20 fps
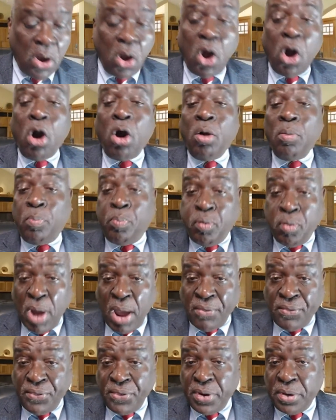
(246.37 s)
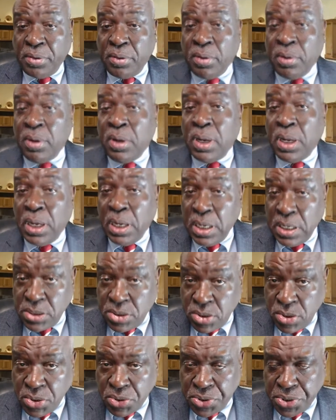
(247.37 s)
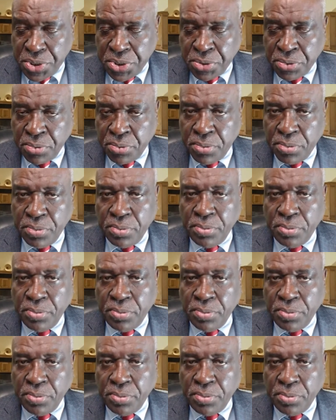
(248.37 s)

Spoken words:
All profit is to you,